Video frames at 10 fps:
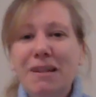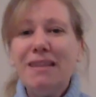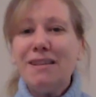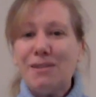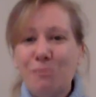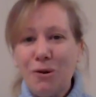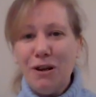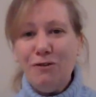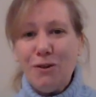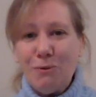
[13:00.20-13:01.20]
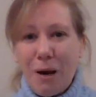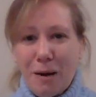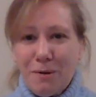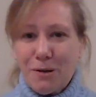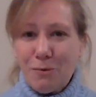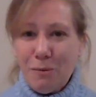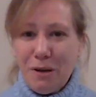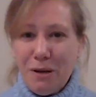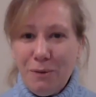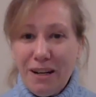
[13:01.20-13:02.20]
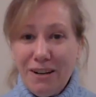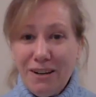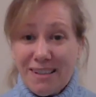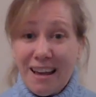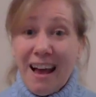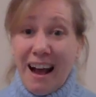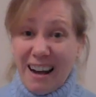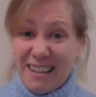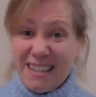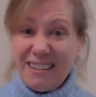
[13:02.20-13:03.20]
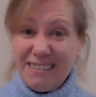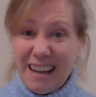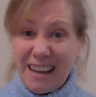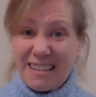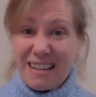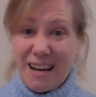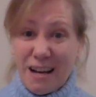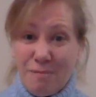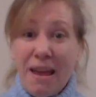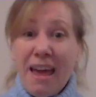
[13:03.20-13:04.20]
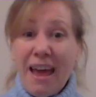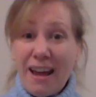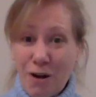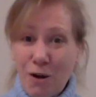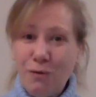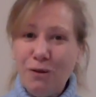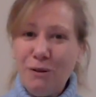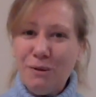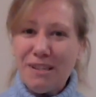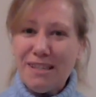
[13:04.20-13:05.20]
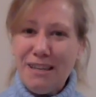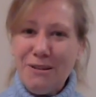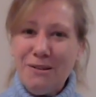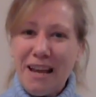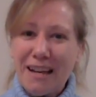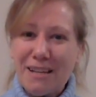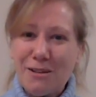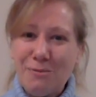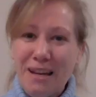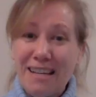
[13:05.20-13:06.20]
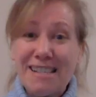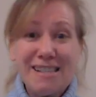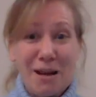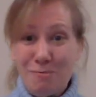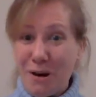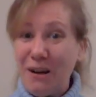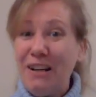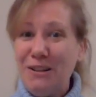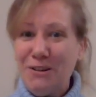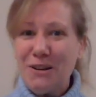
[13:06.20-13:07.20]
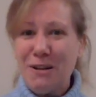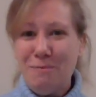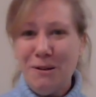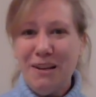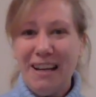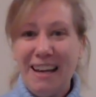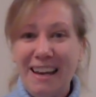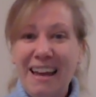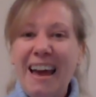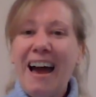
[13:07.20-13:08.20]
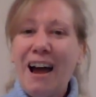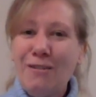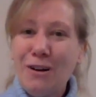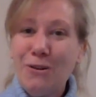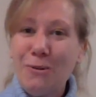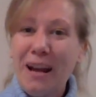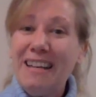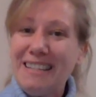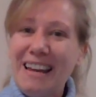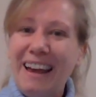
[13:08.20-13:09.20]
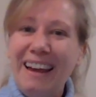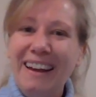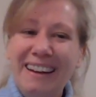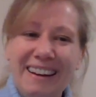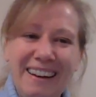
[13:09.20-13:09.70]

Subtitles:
me this morning for Rhymers Will Be Readers. Until next time, and hopefully we'll see you next week somewhere in your community. Have a great day.